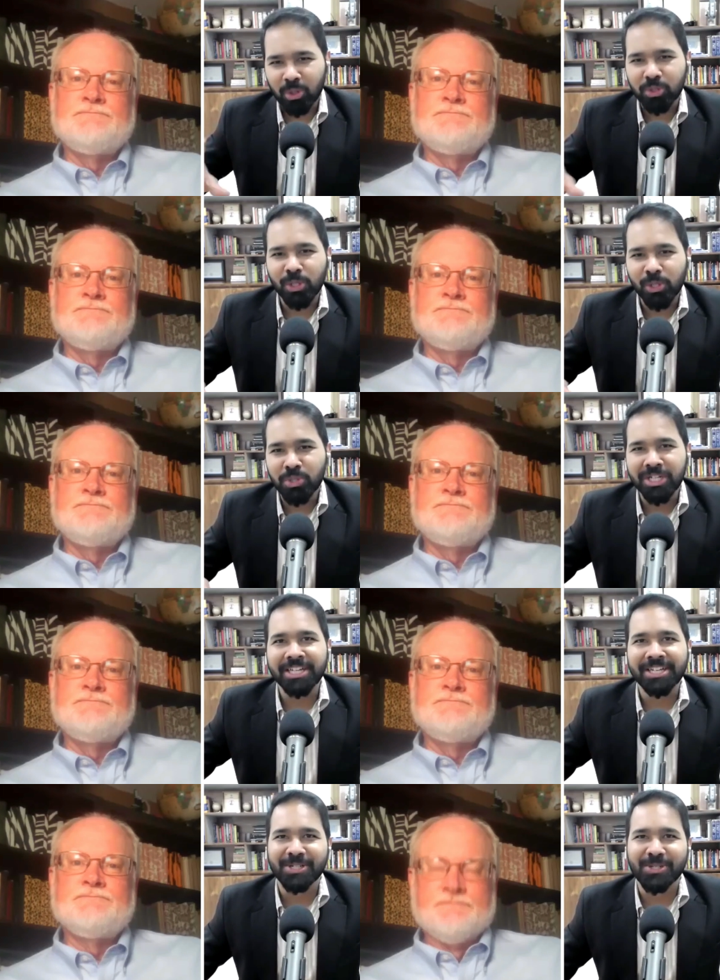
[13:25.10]
Speaker 1: about
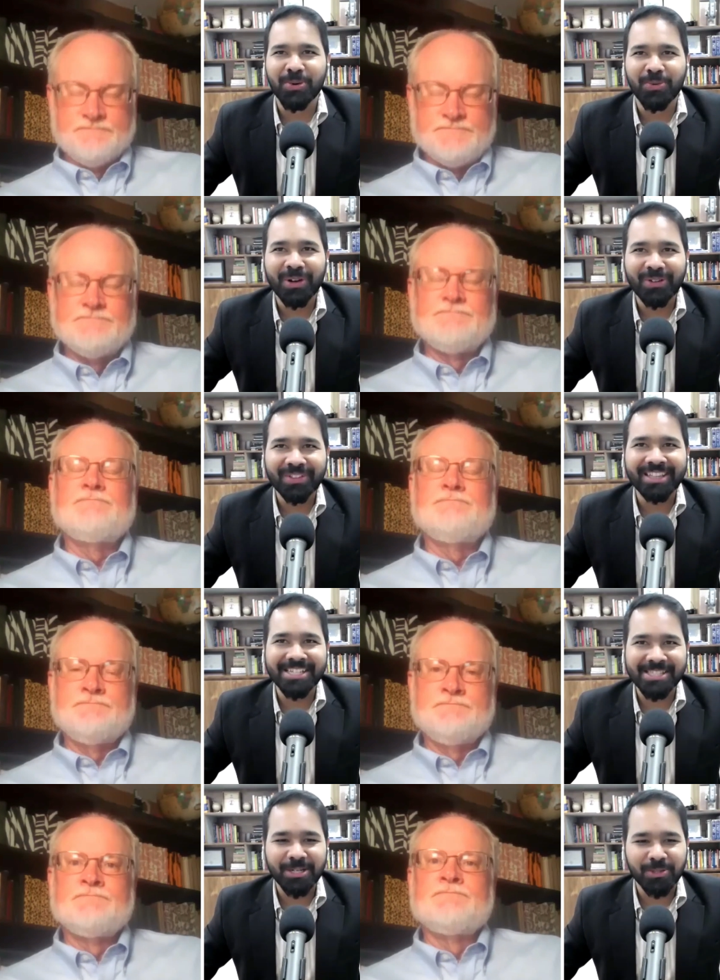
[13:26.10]
solutioning here. So one of the
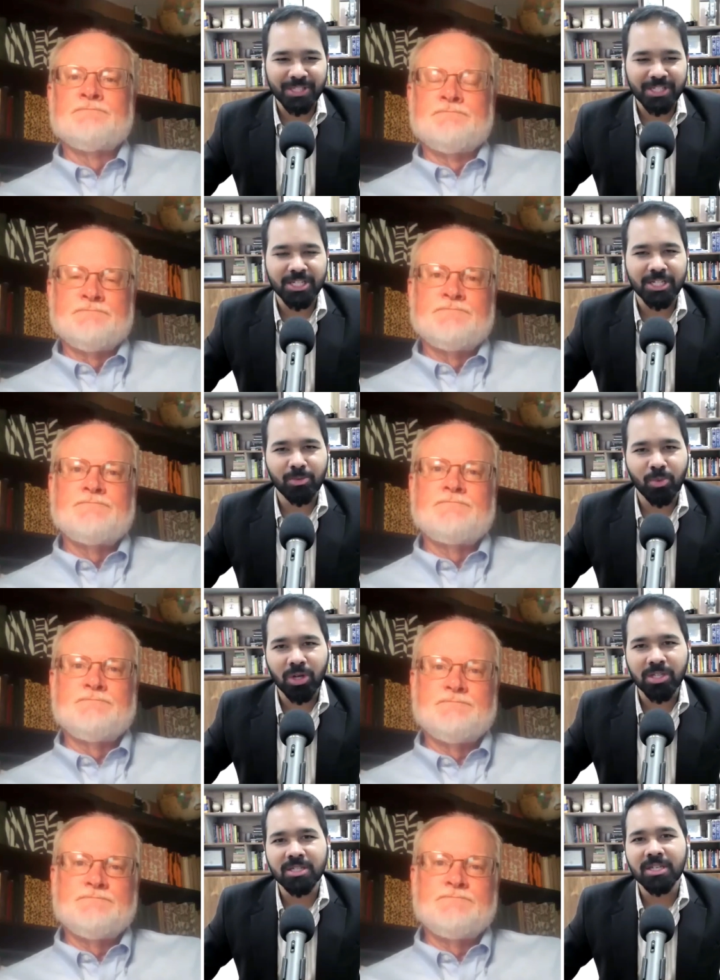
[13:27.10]
things that you suggested
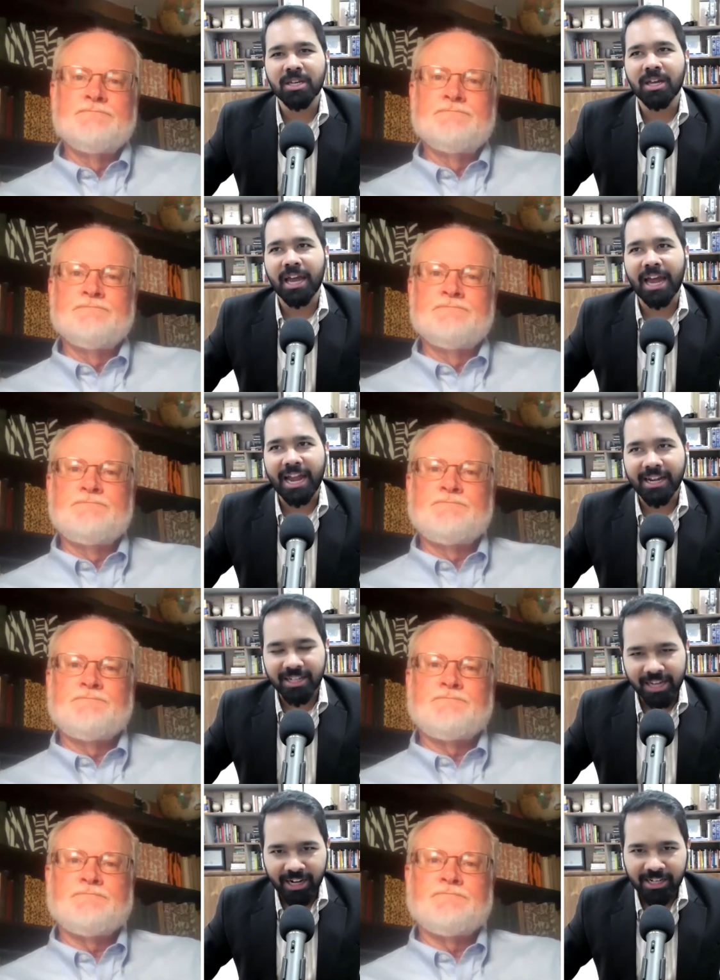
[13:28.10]
was
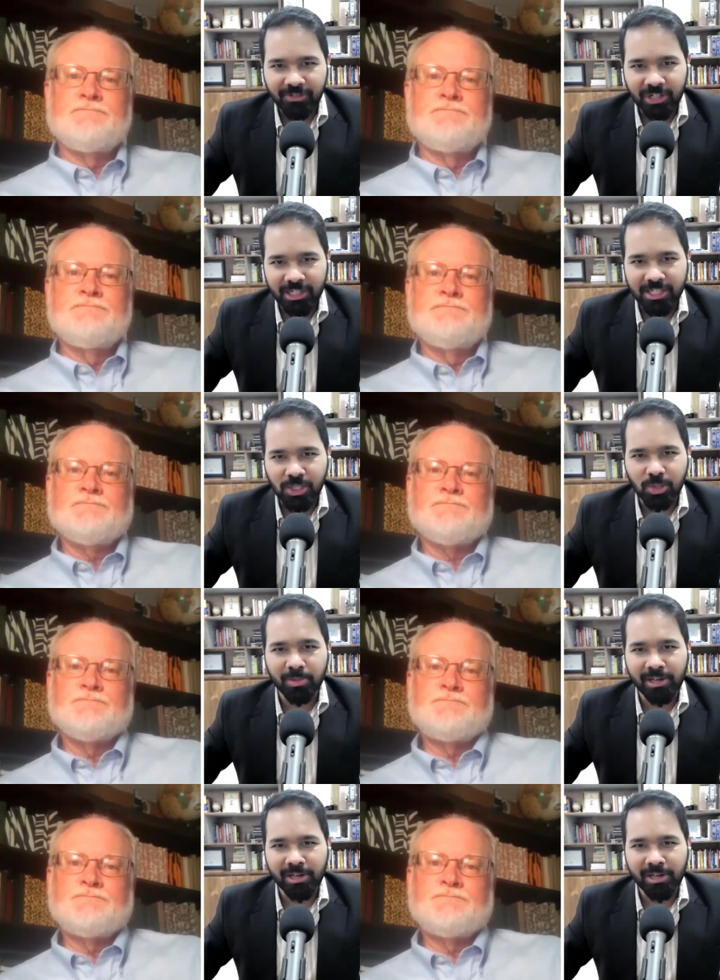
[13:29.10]
adding activities to